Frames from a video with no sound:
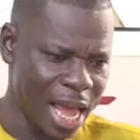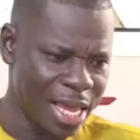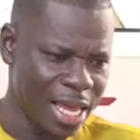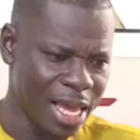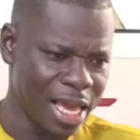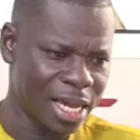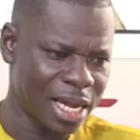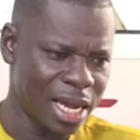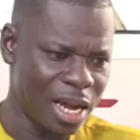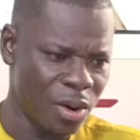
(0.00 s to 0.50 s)
ya
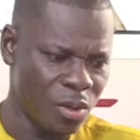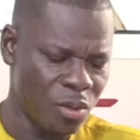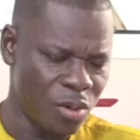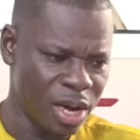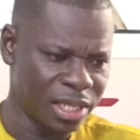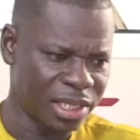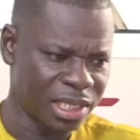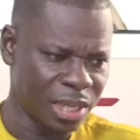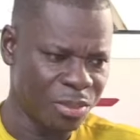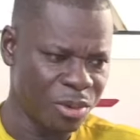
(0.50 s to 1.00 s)
ye kan ho
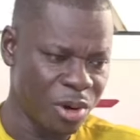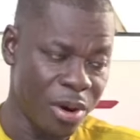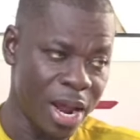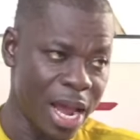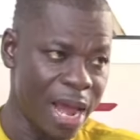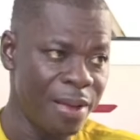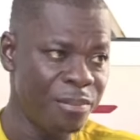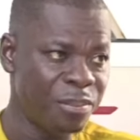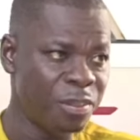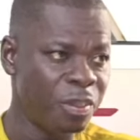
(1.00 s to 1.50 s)
asem
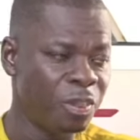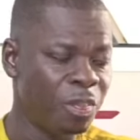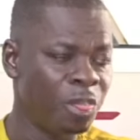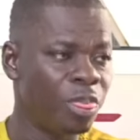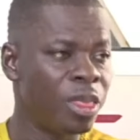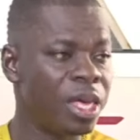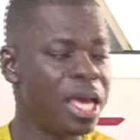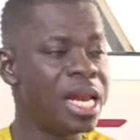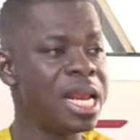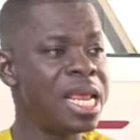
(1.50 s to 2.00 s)
hwe
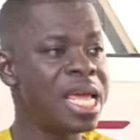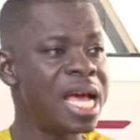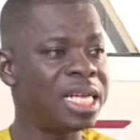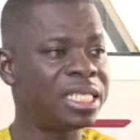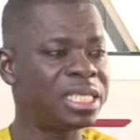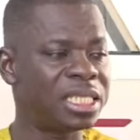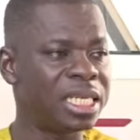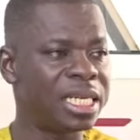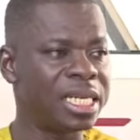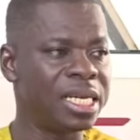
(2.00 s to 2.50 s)
eni
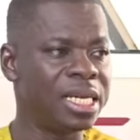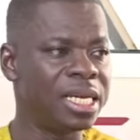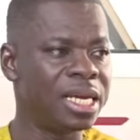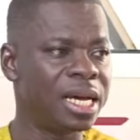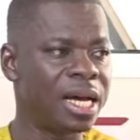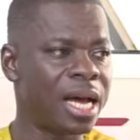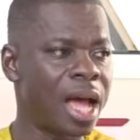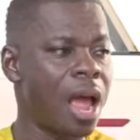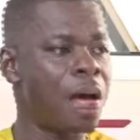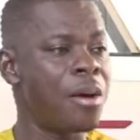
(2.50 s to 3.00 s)
a chiri
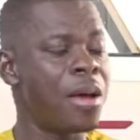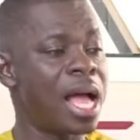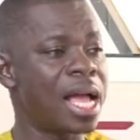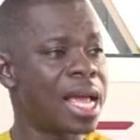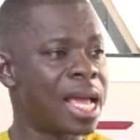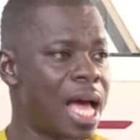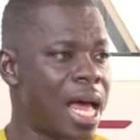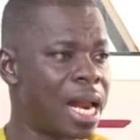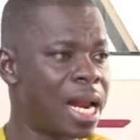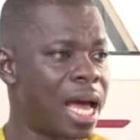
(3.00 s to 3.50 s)

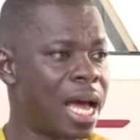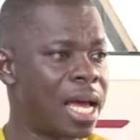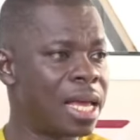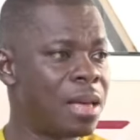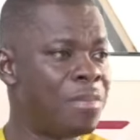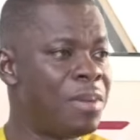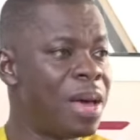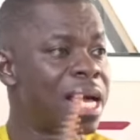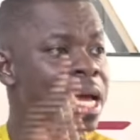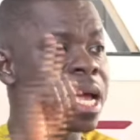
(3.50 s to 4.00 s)
ahra Ghana
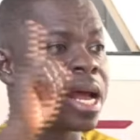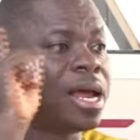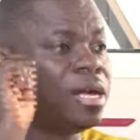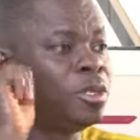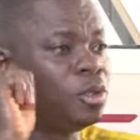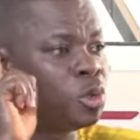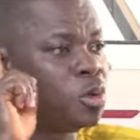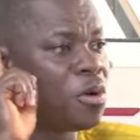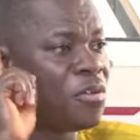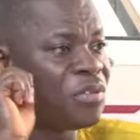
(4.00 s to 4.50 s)
ye be
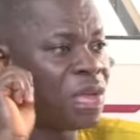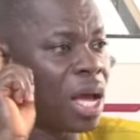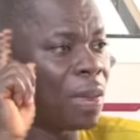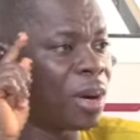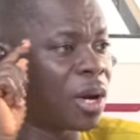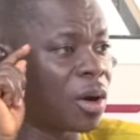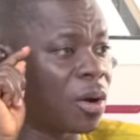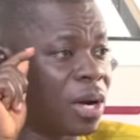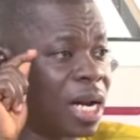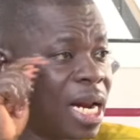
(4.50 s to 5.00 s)
currency ofi
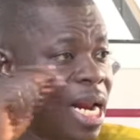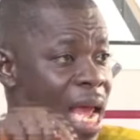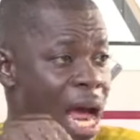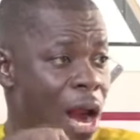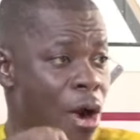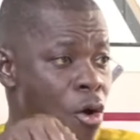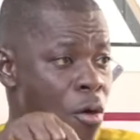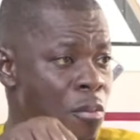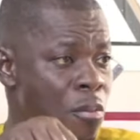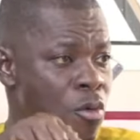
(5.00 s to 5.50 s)
amano ne ne
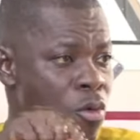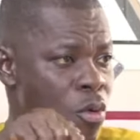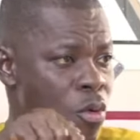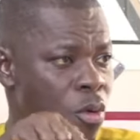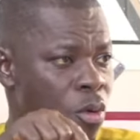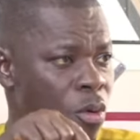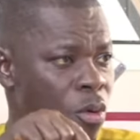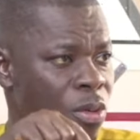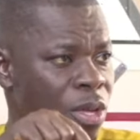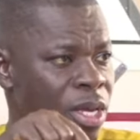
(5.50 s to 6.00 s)

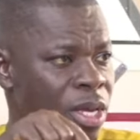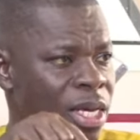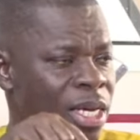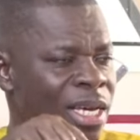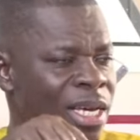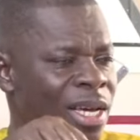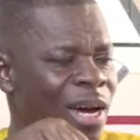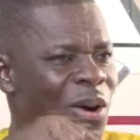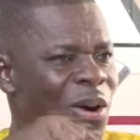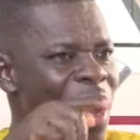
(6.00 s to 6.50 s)
anu
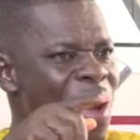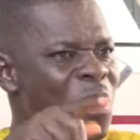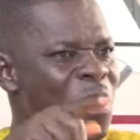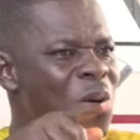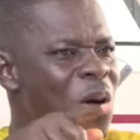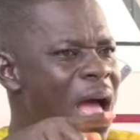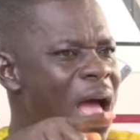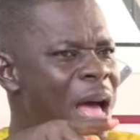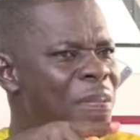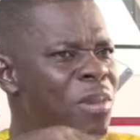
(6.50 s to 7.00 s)

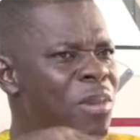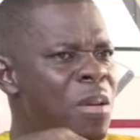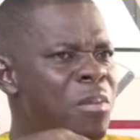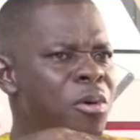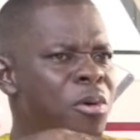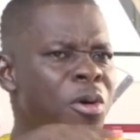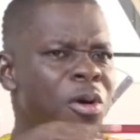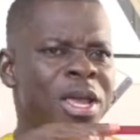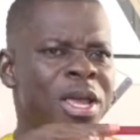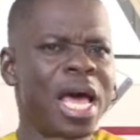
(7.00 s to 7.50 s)
wan eme
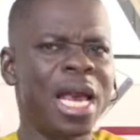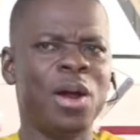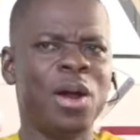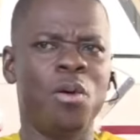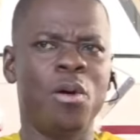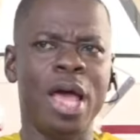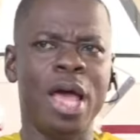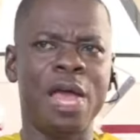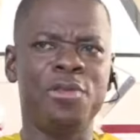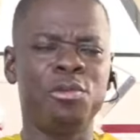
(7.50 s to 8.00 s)
bru no ye
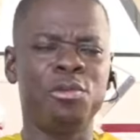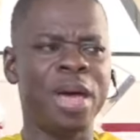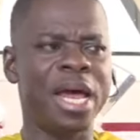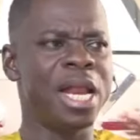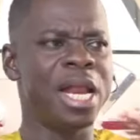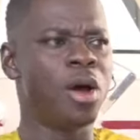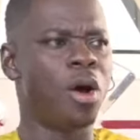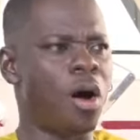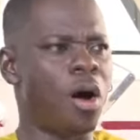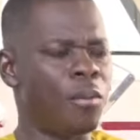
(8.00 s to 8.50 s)
no
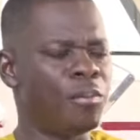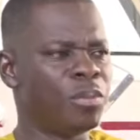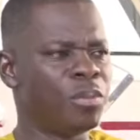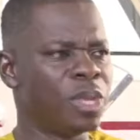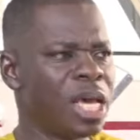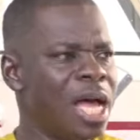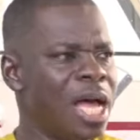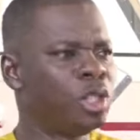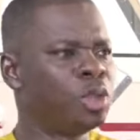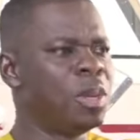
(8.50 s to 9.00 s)

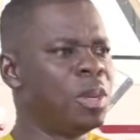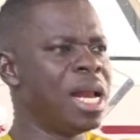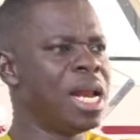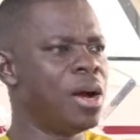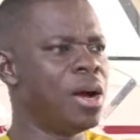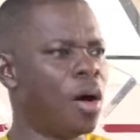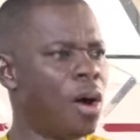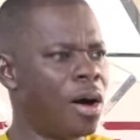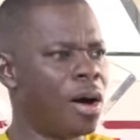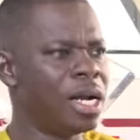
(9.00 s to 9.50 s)
adwuma
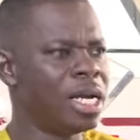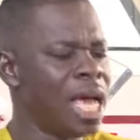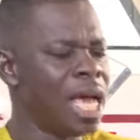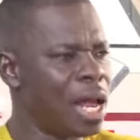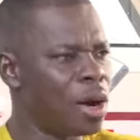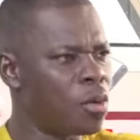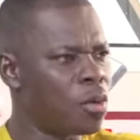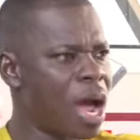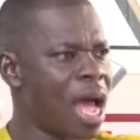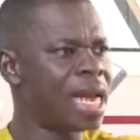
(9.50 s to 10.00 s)
ni ho
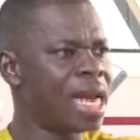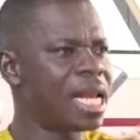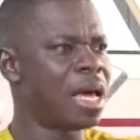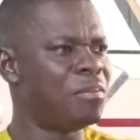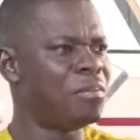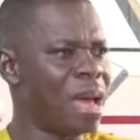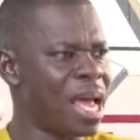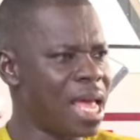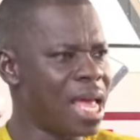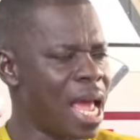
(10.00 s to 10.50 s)
eno an
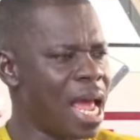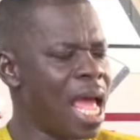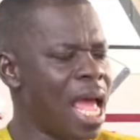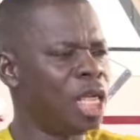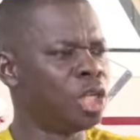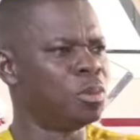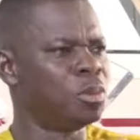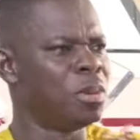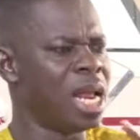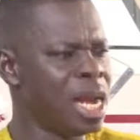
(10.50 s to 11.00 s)
ye be ye
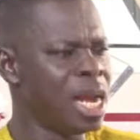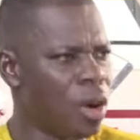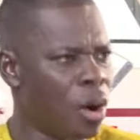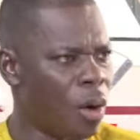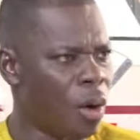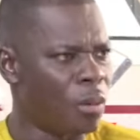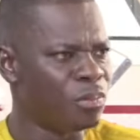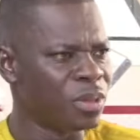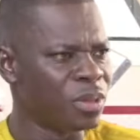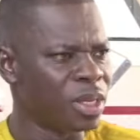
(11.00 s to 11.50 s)
adwuma ni
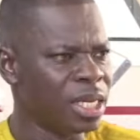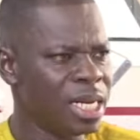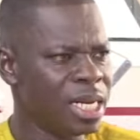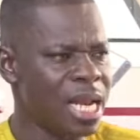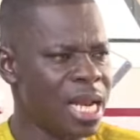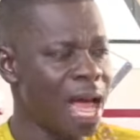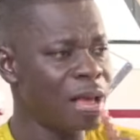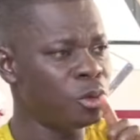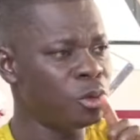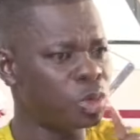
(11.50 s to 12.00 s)
ho
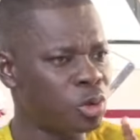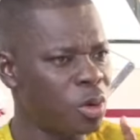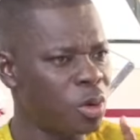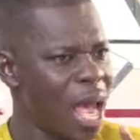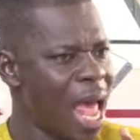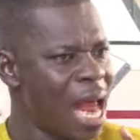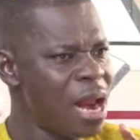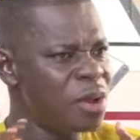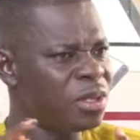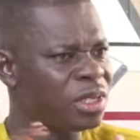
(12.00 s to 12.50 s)

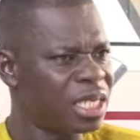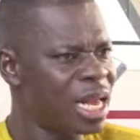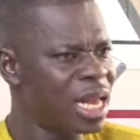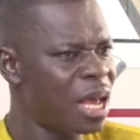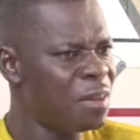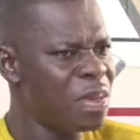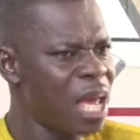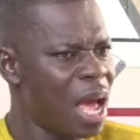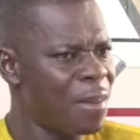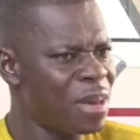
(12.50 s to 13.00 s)
nanso eno nti
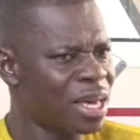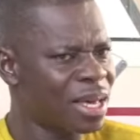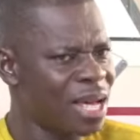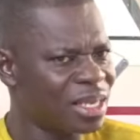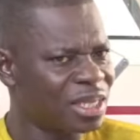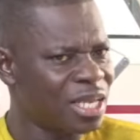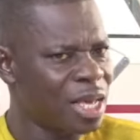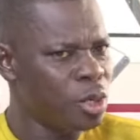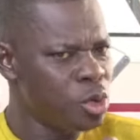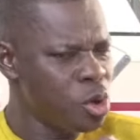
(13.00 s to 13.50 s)
da bia me
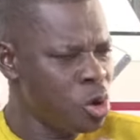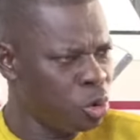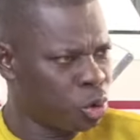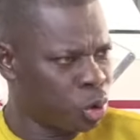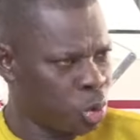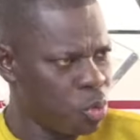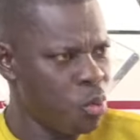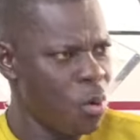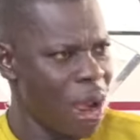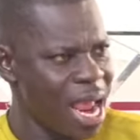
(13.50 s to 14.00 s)
ka se
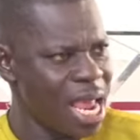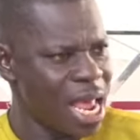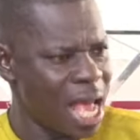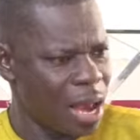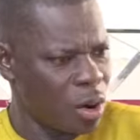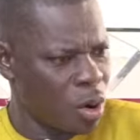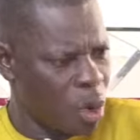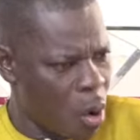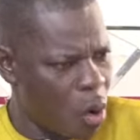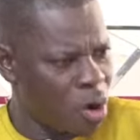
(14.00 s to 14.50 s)
youth we
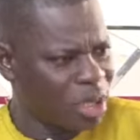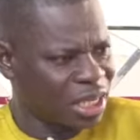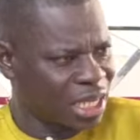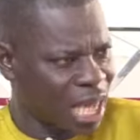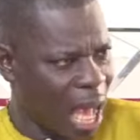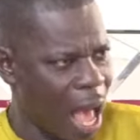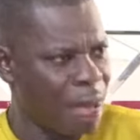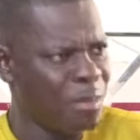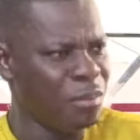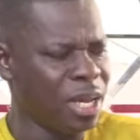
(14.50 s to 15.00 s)
ye wo ho
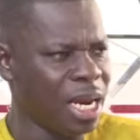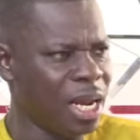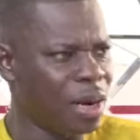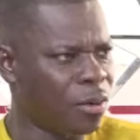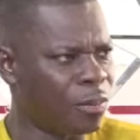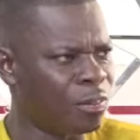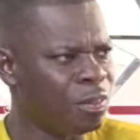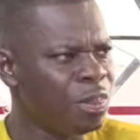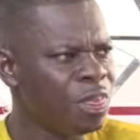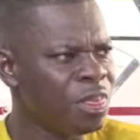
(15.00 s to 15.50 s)
sa be
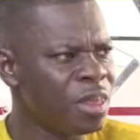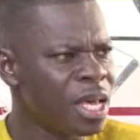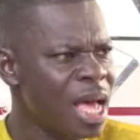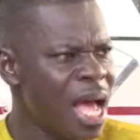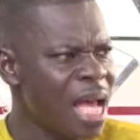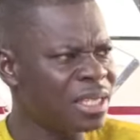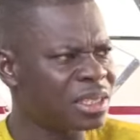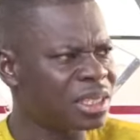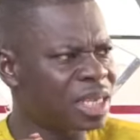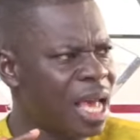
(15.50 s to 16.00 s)
no
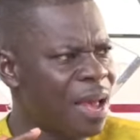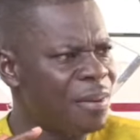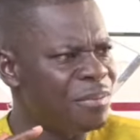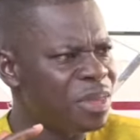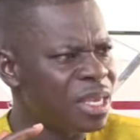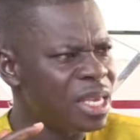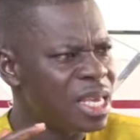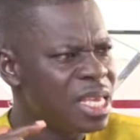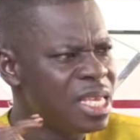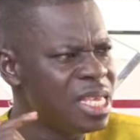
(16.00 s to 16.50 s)
a se
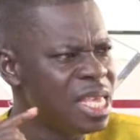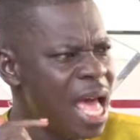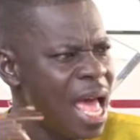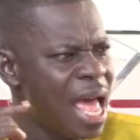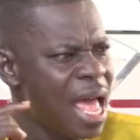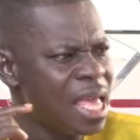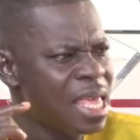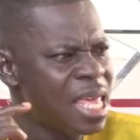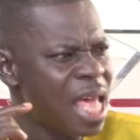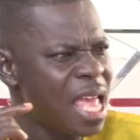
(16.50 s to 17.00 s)

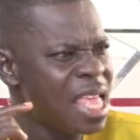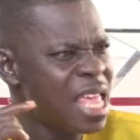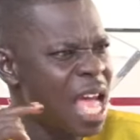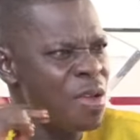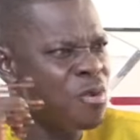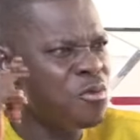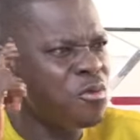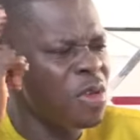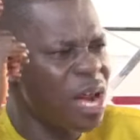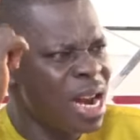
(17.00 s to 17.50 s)
Ye
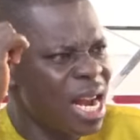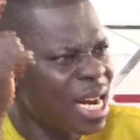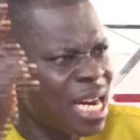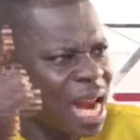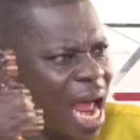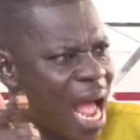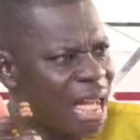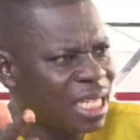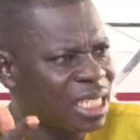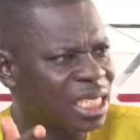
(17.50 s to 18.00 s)

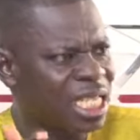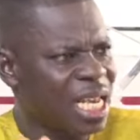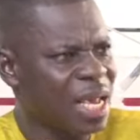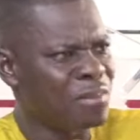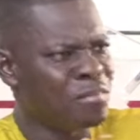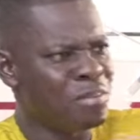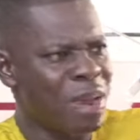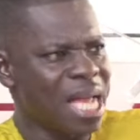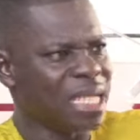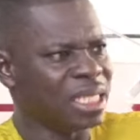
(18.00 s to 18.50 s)
da
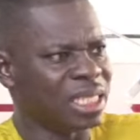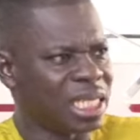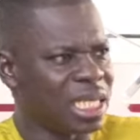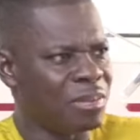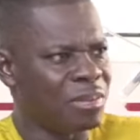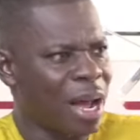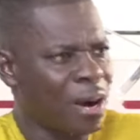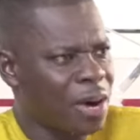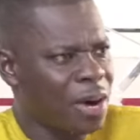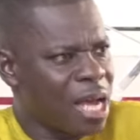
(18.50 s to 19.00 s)
chain man
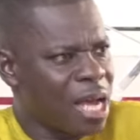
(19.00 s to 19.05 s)
chili man